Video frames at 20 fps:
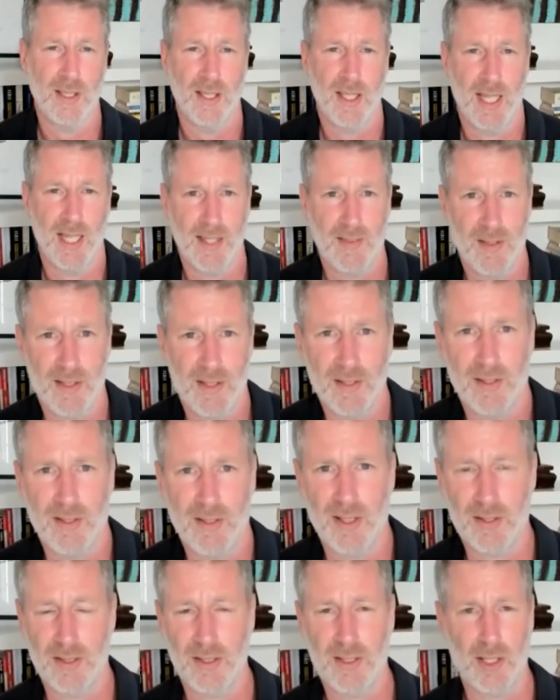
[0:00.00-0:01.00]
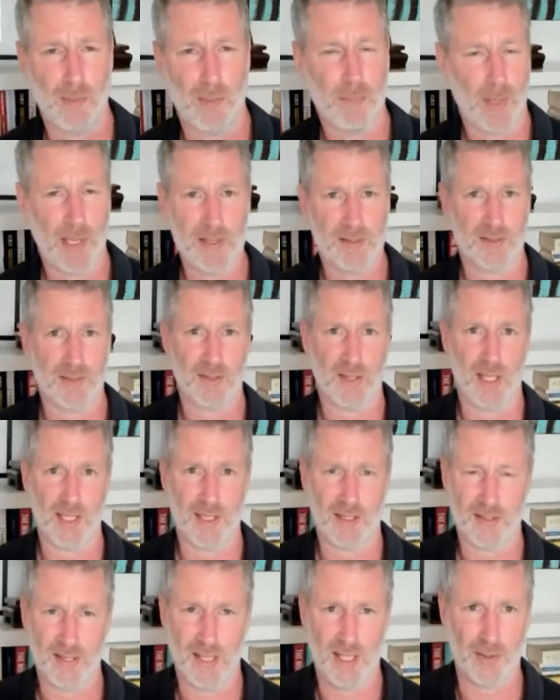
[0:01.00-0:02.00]
and that places like
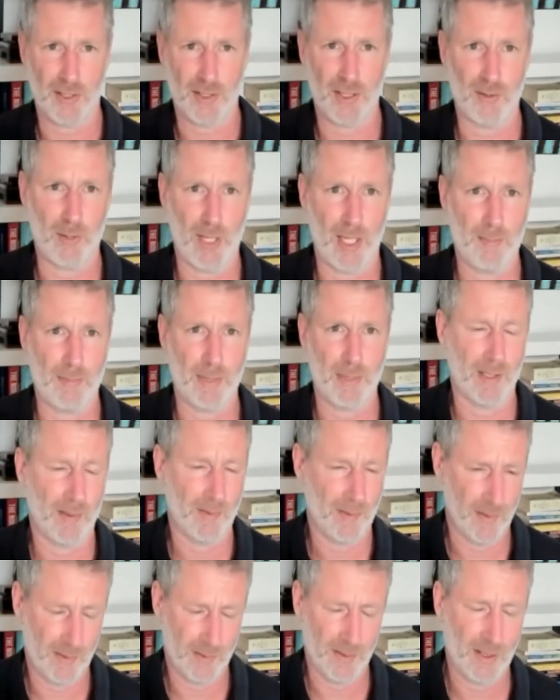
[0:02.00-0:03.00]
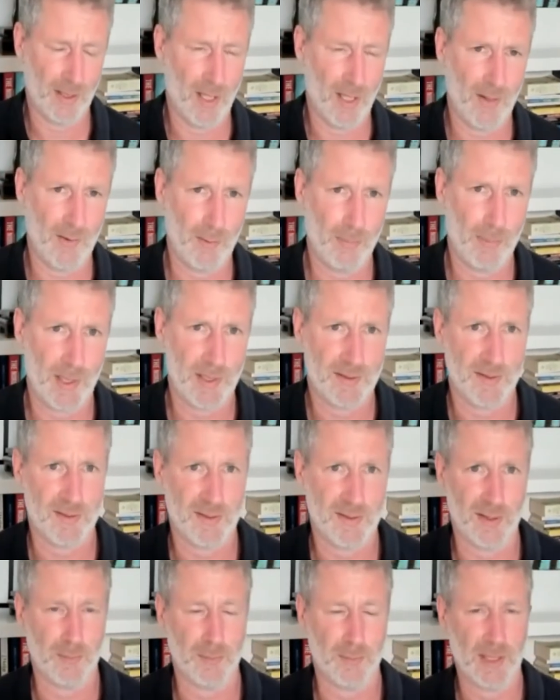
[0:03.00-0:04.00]
Saudi Arabia, other places
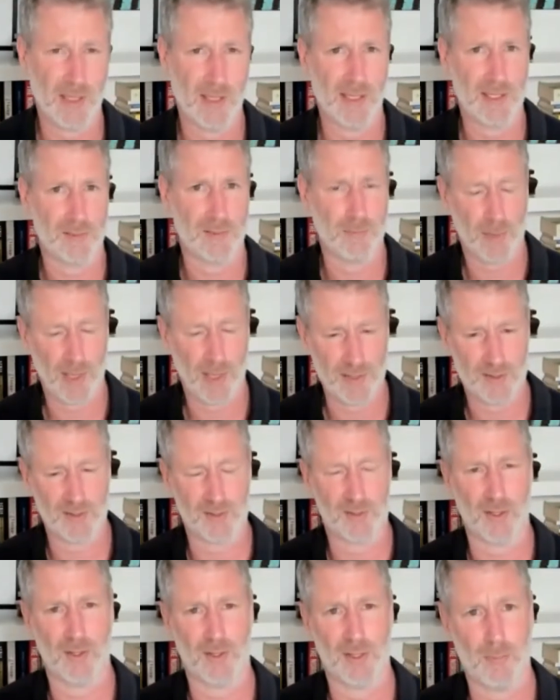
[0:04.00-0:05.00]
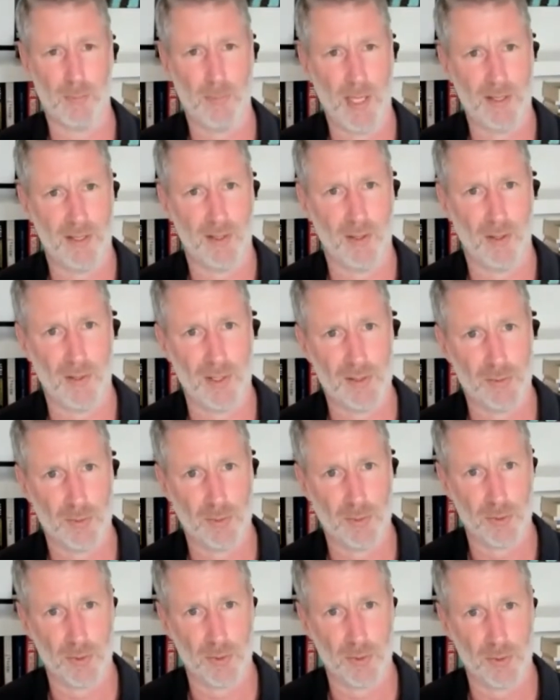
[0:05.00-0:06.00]
in the Middle East, places that are dependent on these
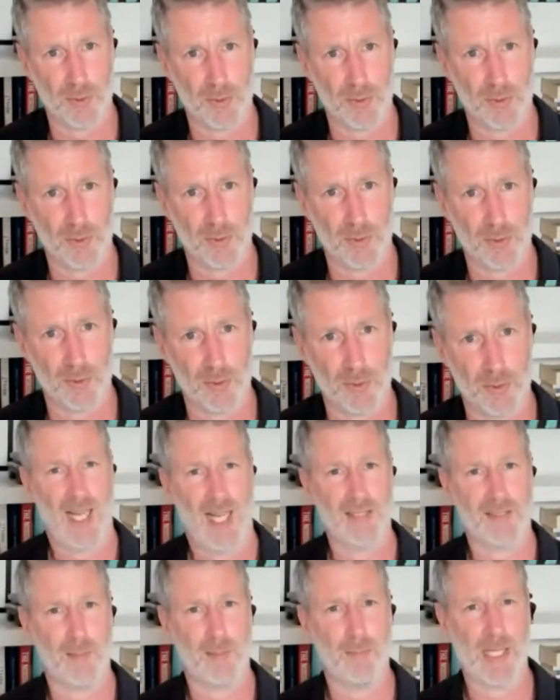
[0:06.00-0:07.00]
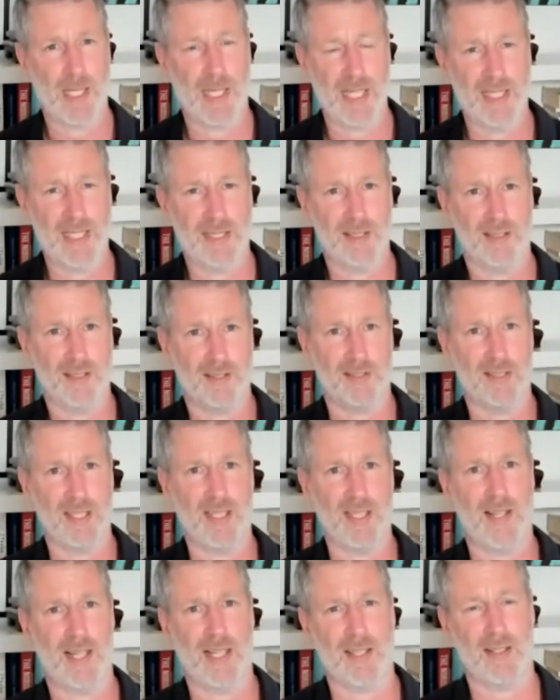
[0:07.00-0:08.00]
resources, as they begin
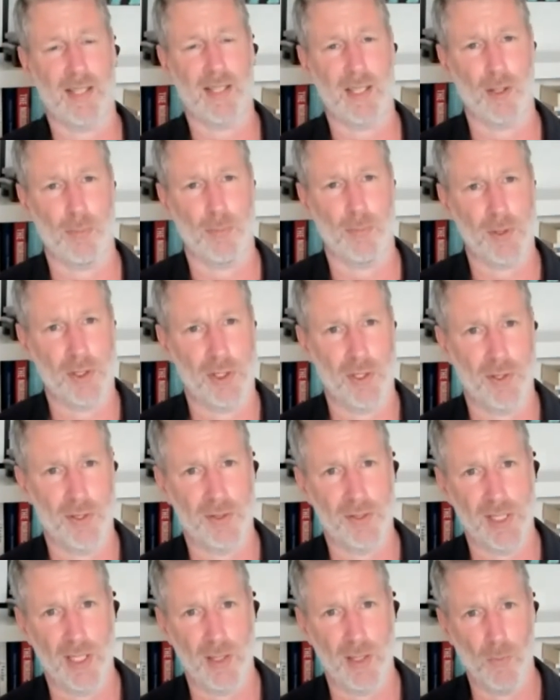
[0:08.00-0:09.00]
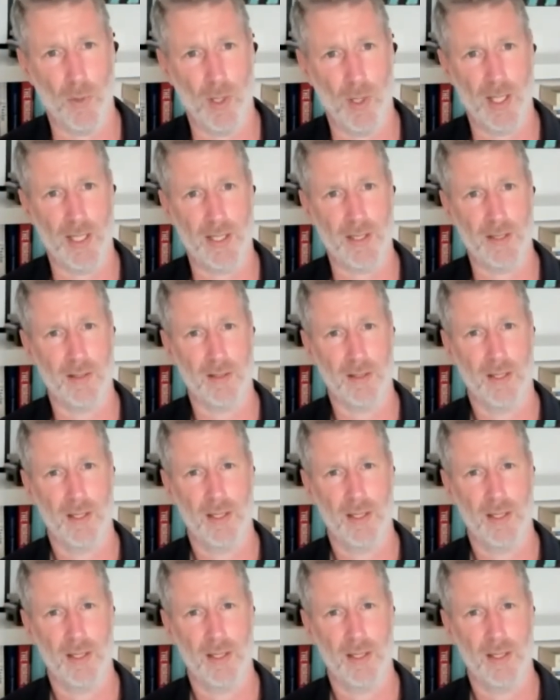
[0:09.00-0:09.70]
to see that opportunity unwind,